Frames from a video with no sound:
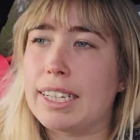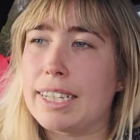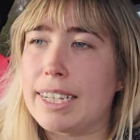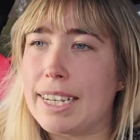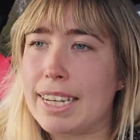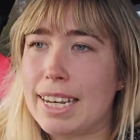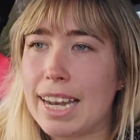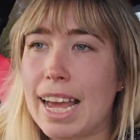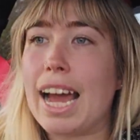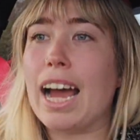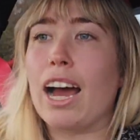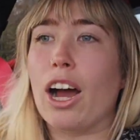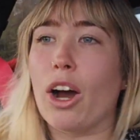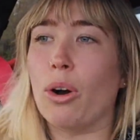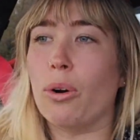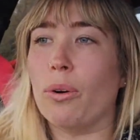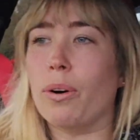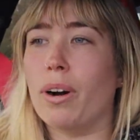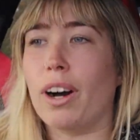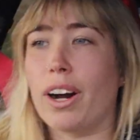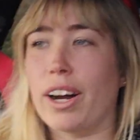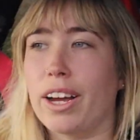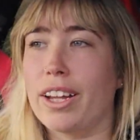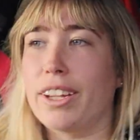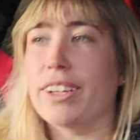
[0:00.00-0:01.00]
now
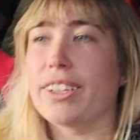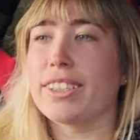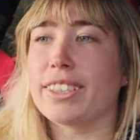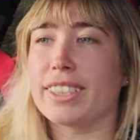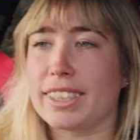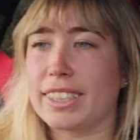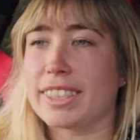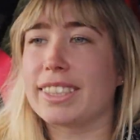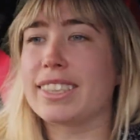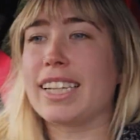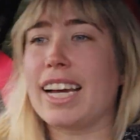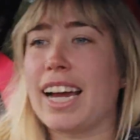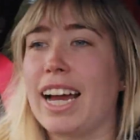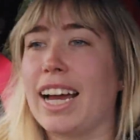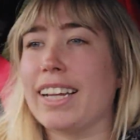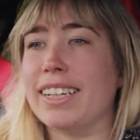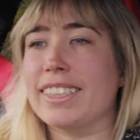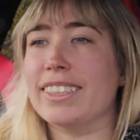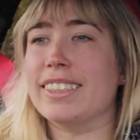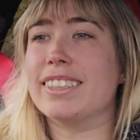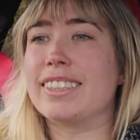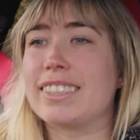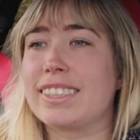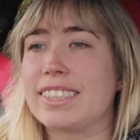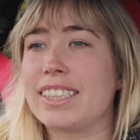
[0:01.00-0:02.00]
I
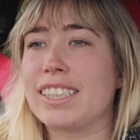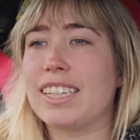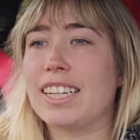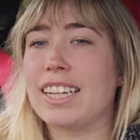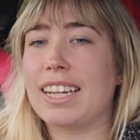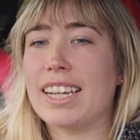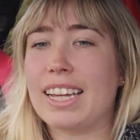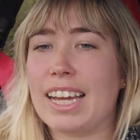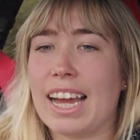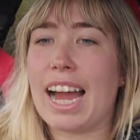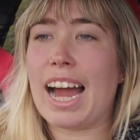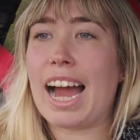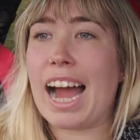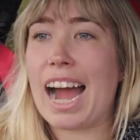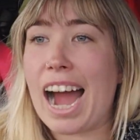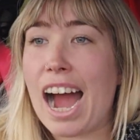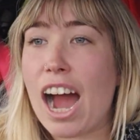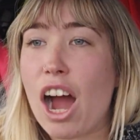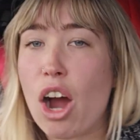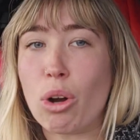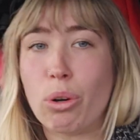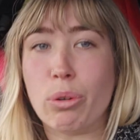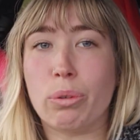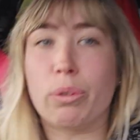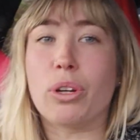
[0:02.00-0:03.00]
understand
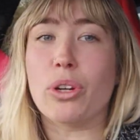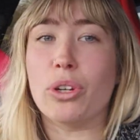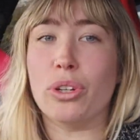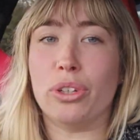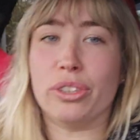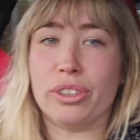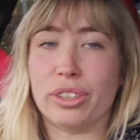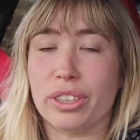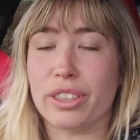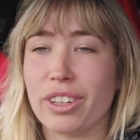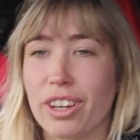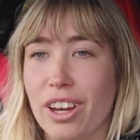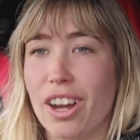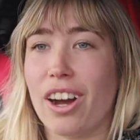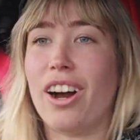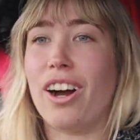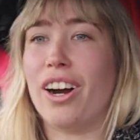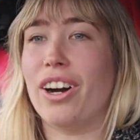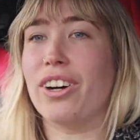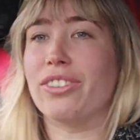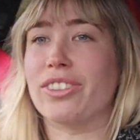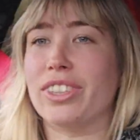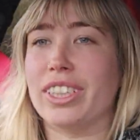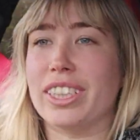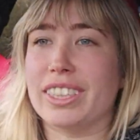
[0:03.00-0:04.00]
how good the
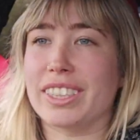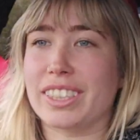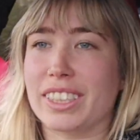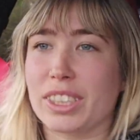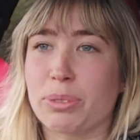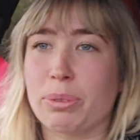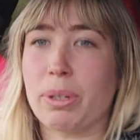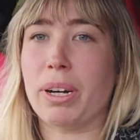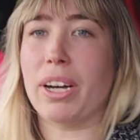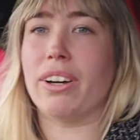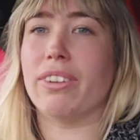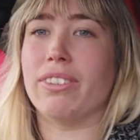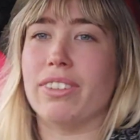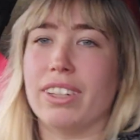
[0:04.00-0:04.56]
car is as well.